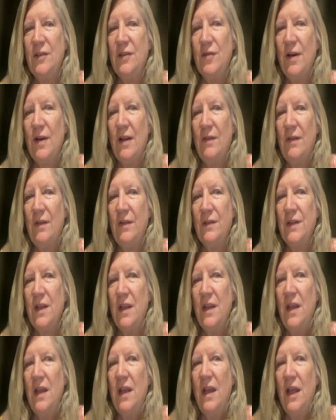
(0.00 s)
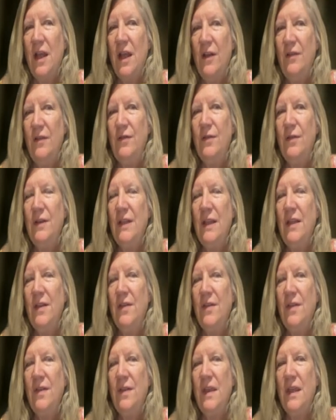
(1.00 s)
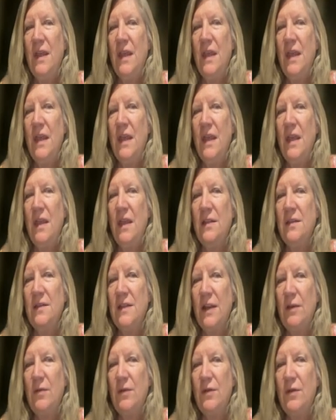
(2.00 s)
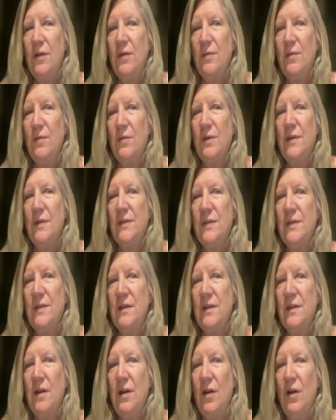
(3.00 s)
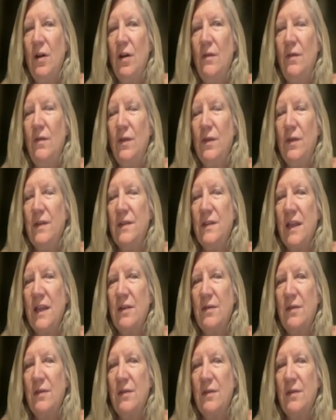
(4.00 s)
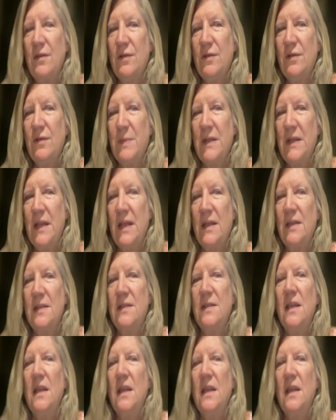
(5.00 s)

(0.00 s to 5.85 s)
it travels underneath the sacrotuberous, over the sacrospinatus,